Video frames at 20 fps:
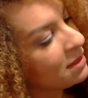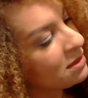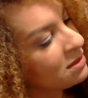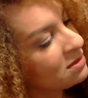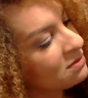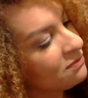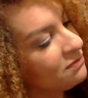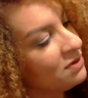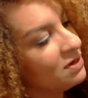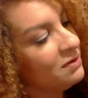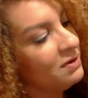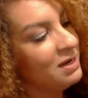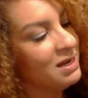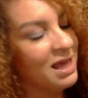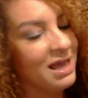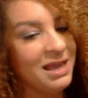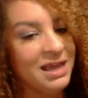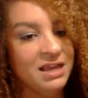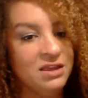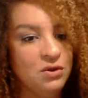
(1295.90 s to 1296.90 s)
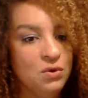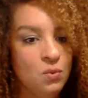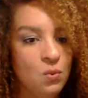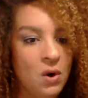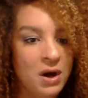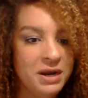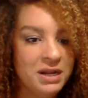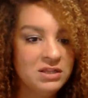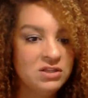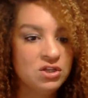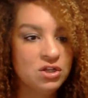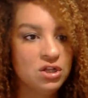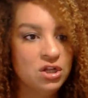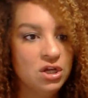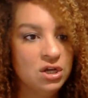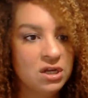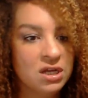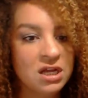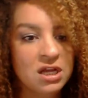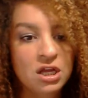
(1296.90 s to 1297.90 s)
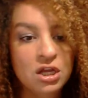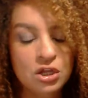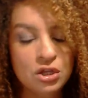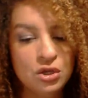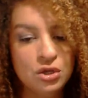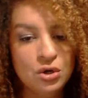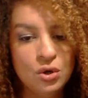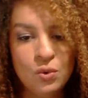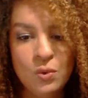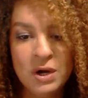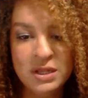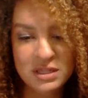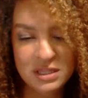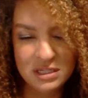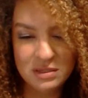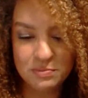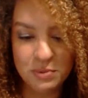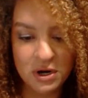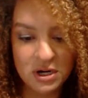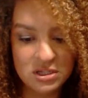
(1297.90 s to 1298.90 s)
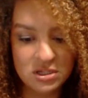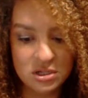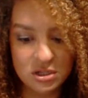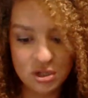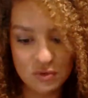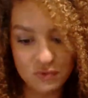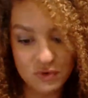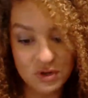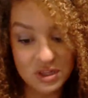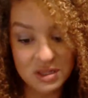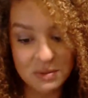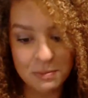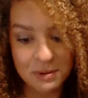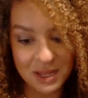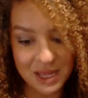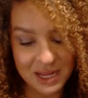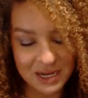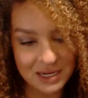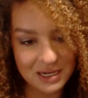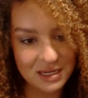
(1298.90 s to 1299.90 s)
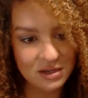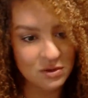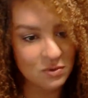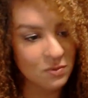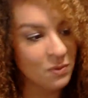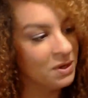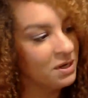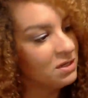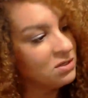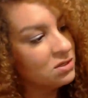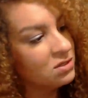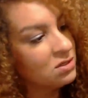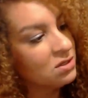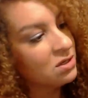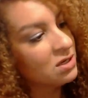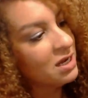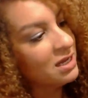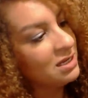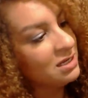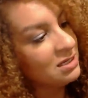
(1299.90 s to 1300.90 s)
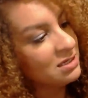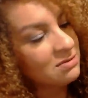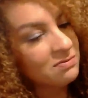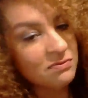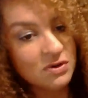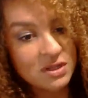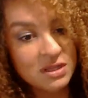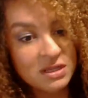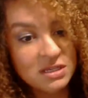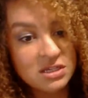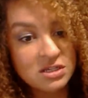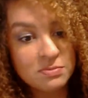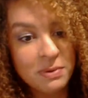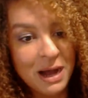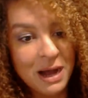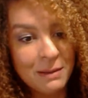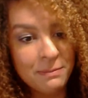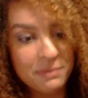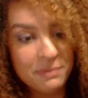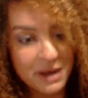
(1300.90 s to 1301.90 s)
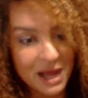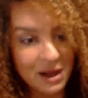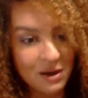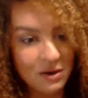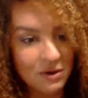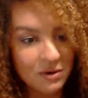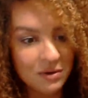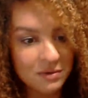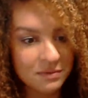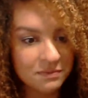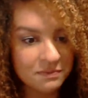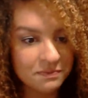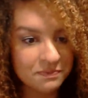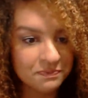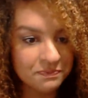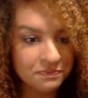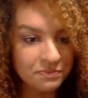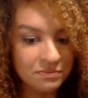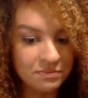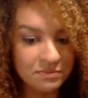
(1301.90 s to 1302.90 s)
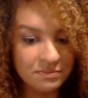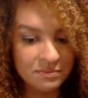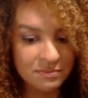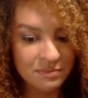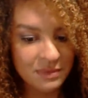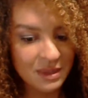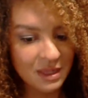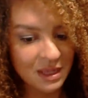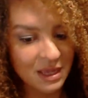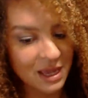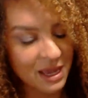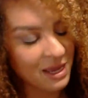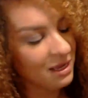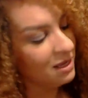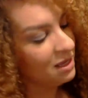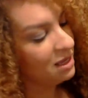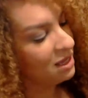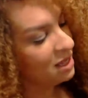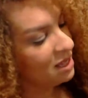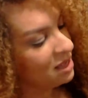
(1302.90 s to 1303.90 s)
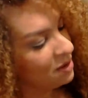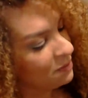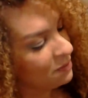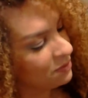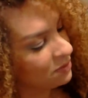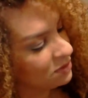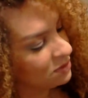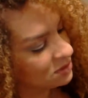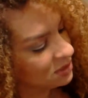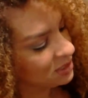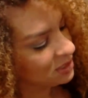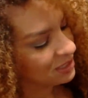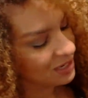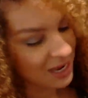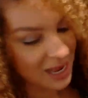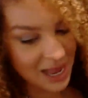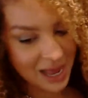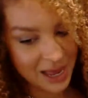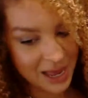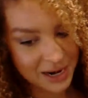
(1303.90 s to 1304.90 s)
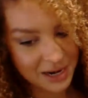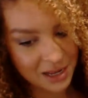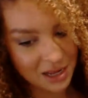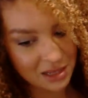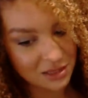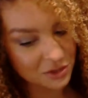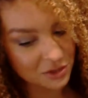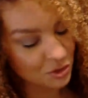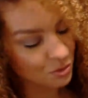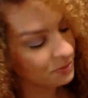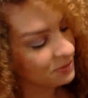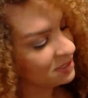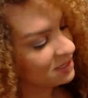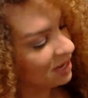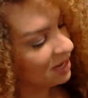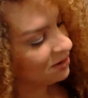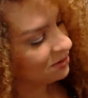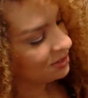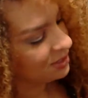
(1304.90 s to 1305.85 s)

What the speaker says: It's very light. And you want it to look, you don't want this part to look really blended. You want it to look like it's really just popping out. Okay. We're also going to add a little bit down